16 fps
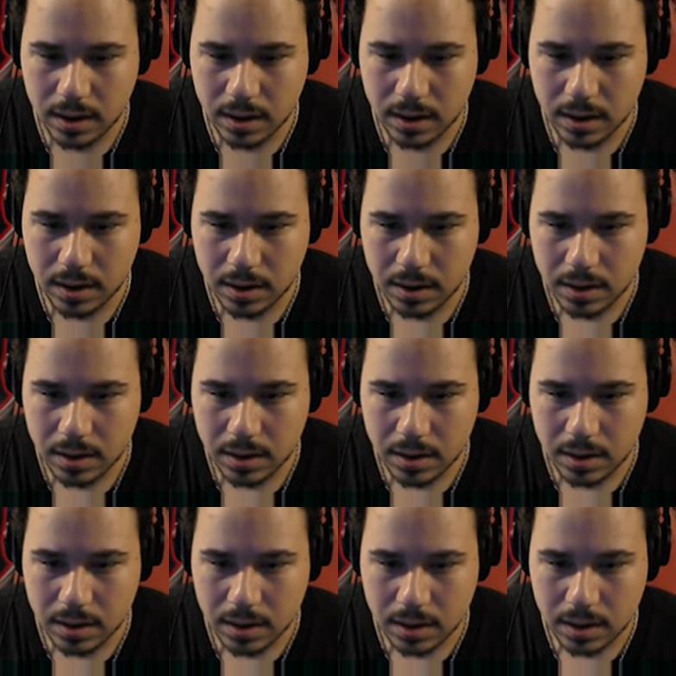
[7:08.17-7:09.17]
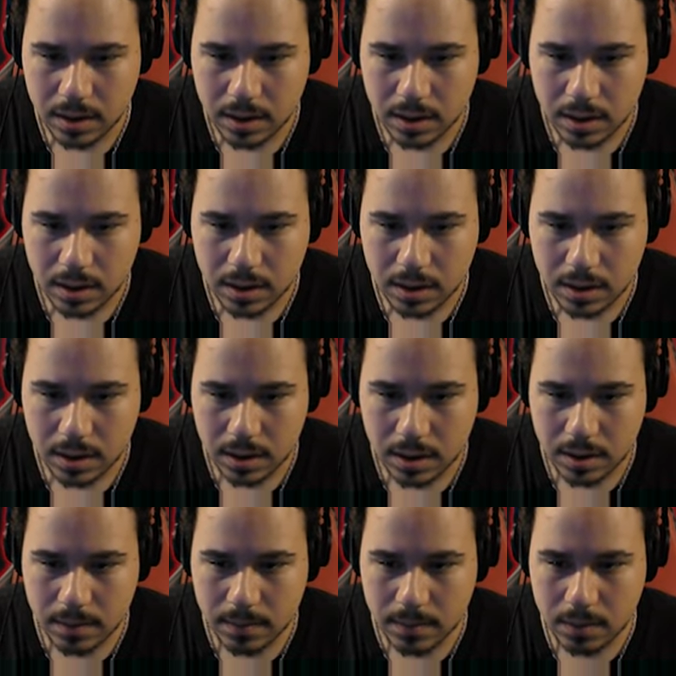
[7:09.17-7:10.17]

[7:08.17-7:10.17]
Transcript: (silence)